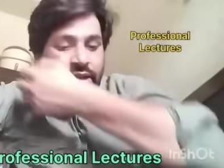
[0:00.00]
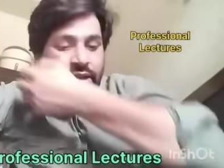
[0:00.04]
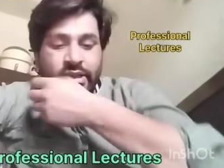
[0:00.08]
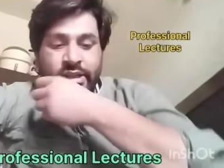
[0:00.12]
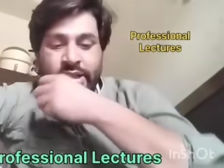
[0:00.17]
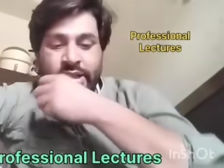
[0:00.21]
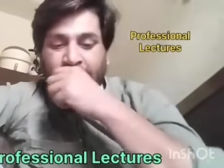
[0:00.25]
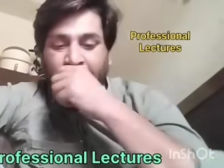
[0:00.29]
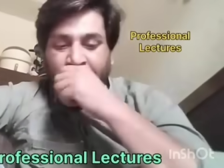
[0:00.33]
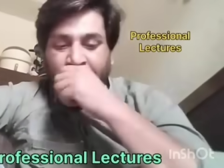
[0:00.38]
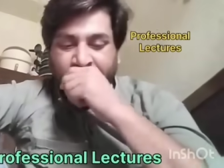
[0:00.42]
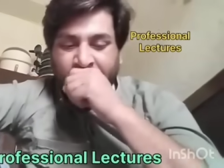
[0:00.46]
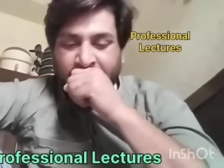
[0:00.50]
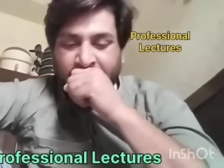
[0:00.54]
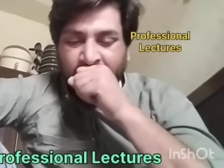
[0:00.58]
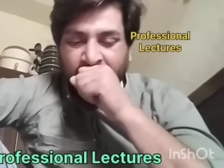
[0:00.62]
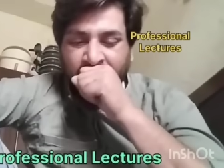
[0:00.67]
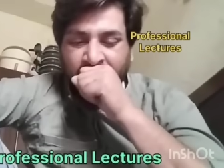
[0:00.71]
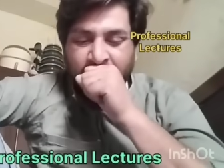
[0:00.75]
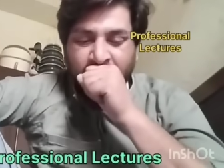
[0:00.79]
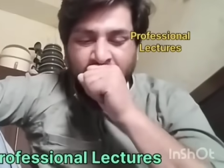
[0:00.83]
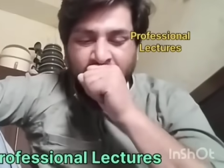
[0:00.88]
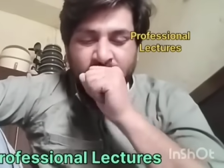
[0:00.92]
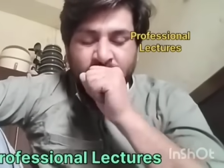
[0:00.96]
like
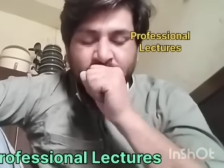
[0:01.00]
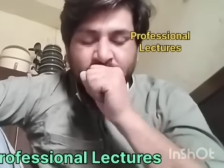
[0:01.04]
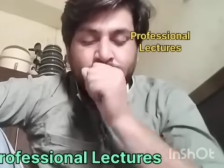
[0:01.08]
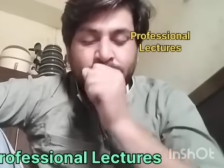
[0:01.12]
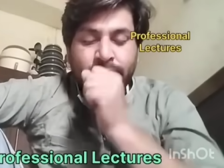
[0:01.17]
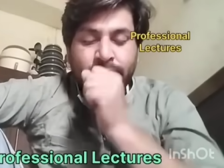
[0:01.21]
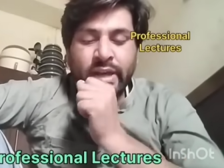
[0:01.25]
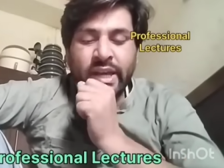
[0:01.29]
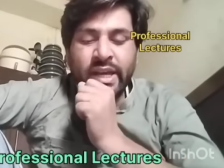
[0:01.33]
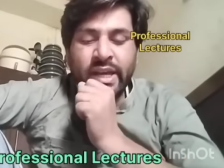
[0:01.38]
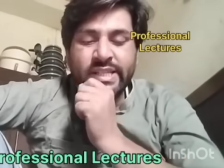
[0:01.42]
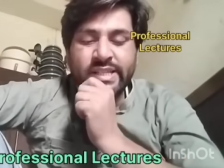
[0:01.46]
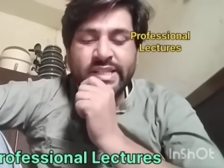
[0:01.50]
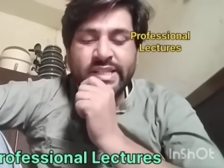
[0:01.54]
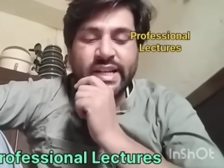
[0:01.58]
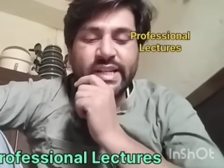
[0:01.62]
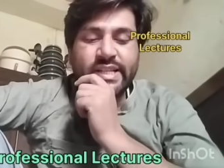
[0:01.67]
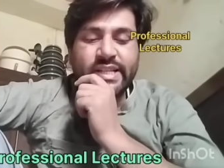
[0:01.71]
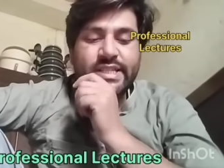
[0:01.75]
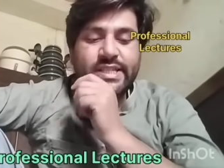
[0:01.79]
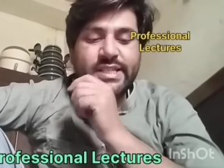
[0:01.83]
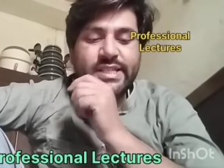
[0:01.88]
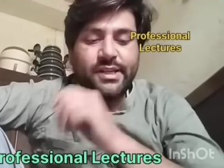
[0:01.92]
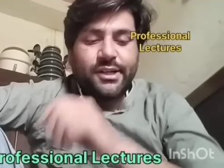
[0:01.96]

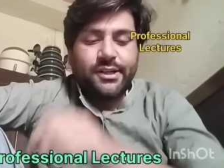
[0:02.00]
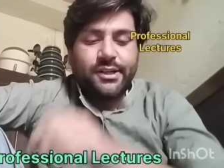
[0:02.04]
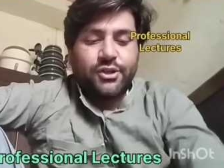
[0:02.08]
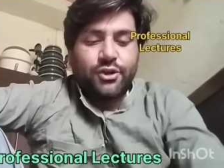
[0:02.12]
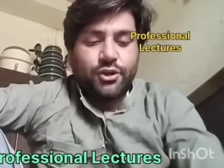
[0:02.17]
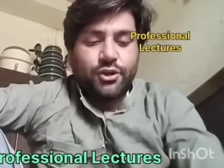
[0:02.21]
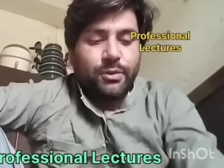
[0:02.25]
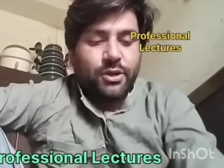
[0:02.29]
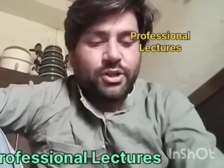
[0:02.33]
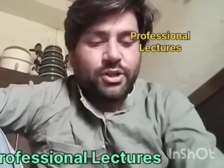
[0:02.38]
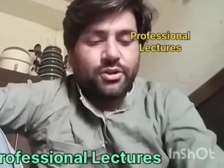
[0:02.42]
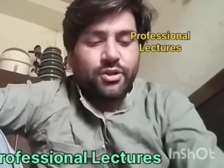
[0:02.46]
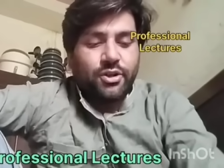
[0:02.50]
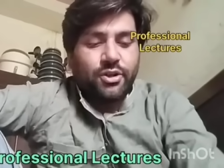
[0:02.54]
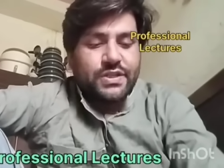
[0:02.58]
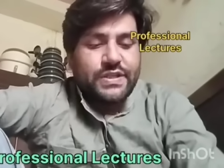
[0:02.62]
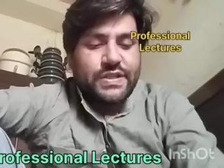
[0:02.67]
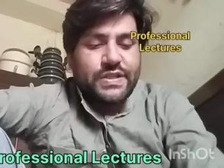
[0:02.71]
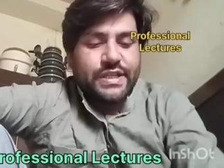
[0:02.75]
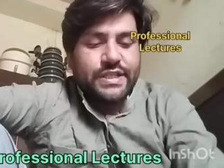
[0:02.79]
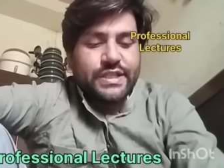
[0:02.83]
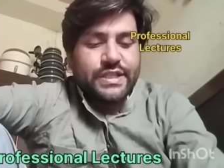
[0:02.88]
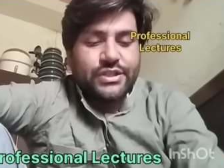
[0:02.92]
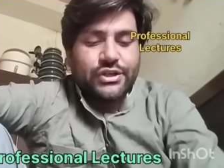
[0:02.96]
measles,
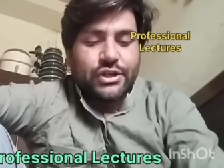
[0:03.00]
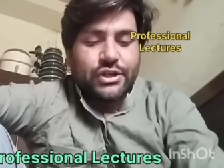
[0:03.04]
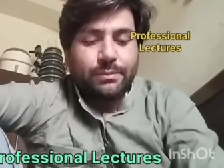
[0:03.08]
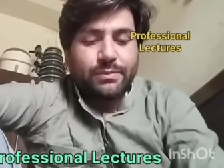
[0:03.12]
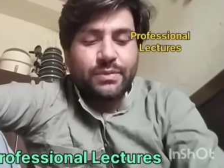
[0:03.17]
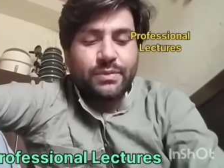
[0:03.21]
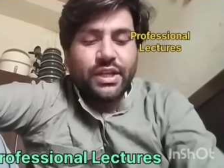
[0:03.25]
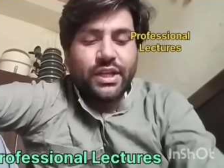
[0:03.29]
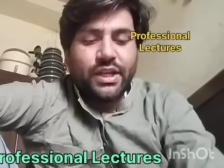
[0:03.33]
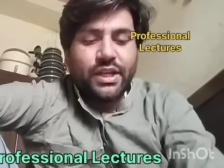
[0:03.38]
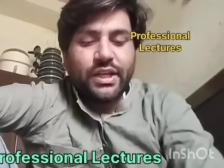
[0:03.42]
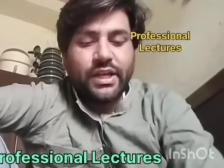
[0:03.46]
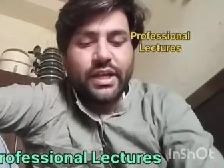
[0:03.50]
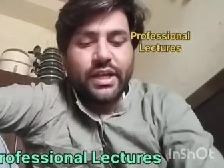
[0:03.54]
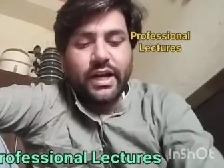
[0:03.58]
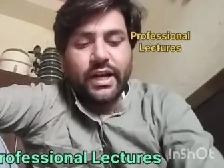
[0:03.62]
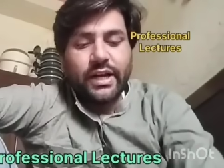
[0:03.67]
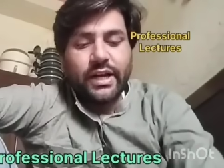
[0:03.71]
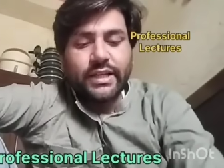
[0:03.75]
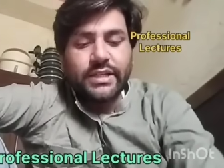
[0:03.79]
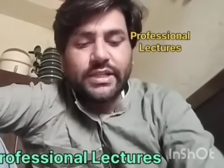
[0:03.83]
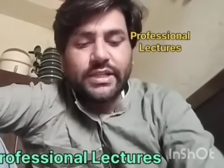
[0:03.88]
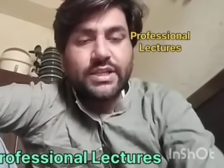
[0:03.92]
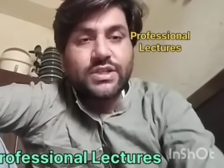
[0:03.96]
tuberculosis, diphtheria,
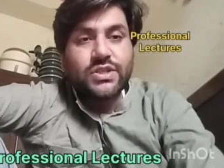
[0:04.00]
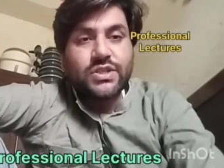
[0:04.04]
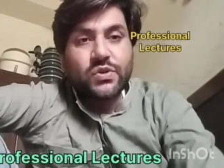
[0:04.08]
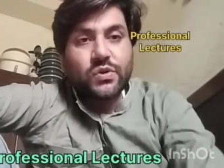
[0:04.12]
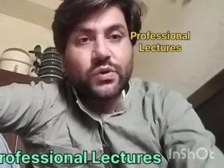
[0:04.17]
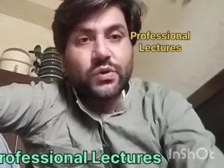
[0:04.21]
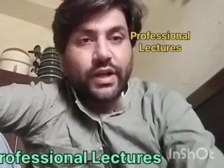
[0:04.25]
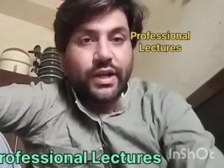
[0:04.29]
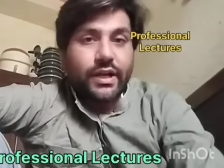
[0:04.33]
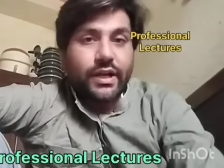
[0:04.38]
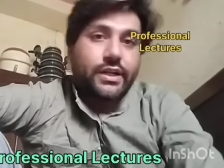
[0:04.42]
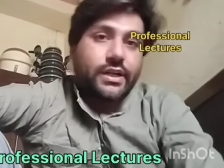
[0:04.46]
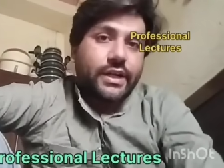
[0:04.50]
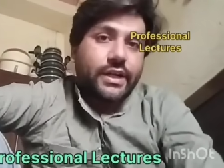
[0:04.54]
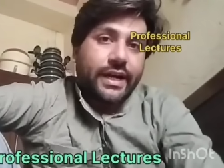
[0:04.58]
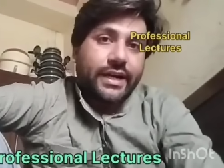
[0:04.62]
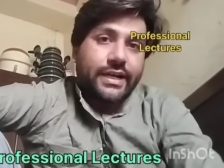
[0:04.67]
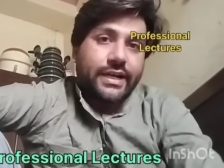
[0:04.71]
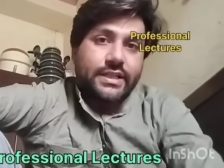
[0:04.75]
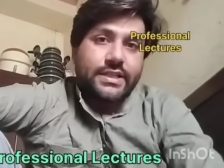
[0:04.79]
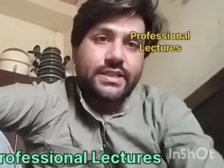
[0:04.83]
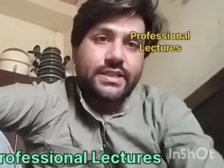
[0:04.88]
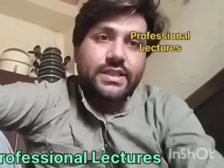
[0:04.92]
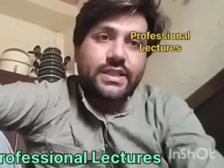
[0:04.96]

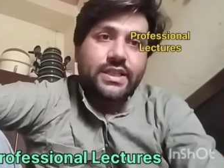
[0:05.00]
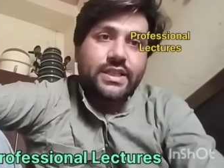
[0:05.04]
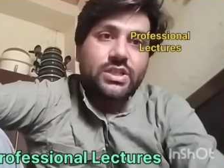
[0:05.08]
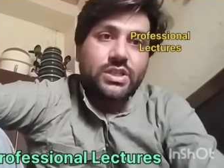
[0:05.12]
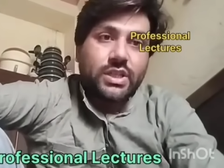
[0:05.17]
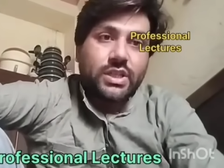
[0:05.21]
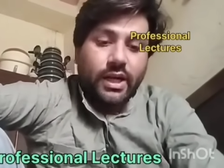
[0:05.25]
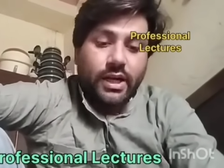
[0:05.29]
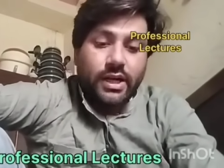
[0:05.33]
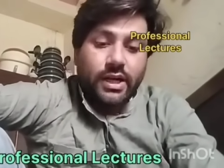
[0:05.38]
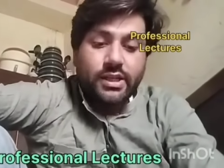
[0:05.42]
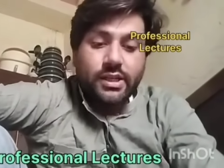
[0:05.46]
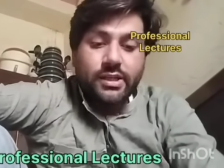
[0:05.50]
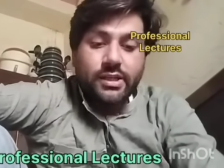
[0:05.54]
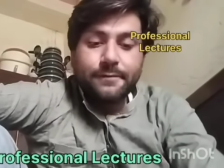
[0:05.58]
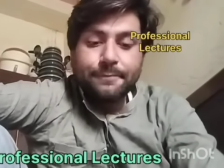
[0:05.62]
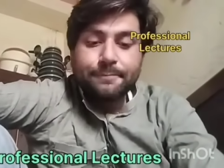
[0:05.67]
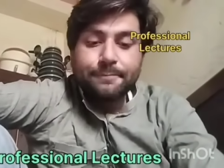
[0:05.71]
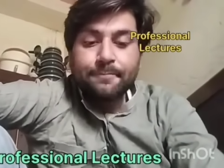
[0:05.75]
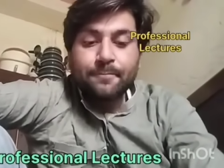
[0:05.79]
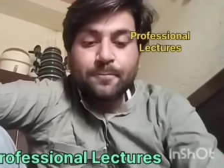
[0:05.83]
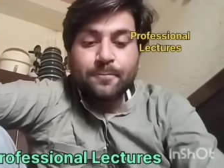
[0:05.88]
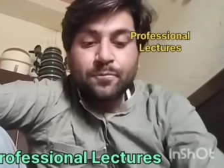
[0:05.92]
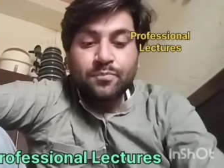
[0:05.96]
gastroenteritis. These are the
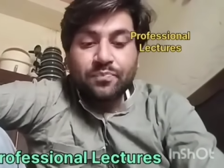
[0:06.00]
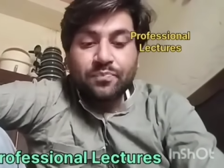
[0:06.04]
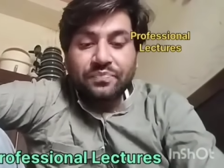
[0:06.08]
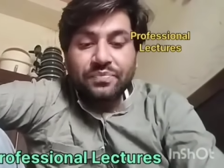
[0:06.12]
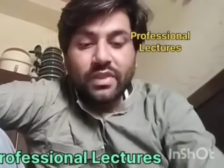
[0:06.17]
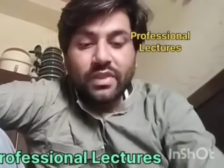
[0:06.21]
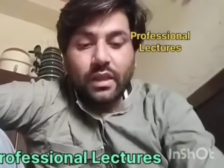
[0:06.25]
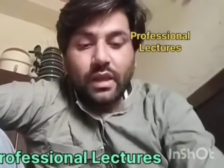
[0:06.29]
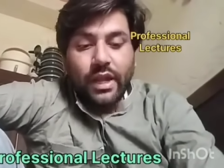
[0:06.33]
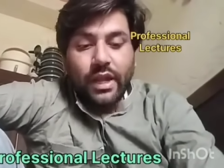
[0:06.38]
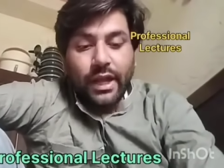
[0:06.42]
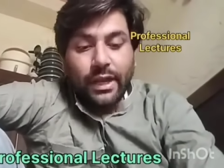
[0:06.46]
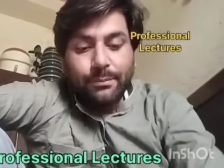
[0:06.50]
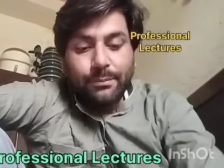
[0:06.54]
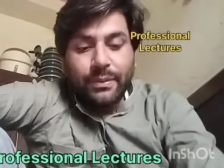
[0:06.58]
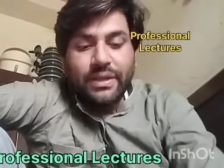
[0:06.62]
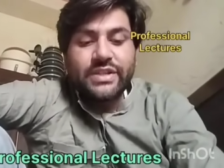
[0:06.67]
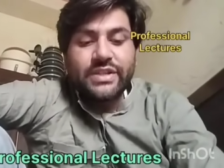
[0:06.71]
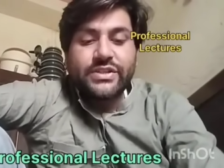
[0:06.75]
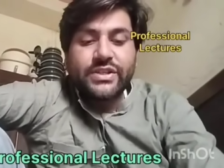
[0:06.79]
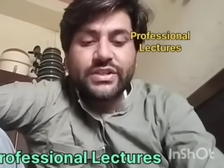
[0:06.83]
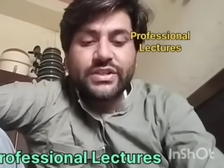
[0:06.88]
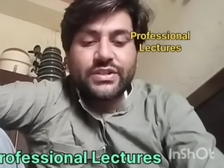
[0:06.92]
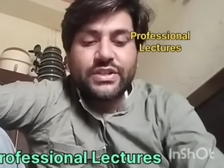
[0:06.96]

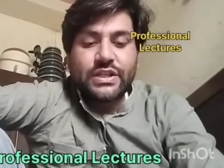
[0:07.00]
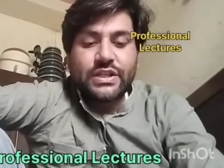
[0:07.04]
infectious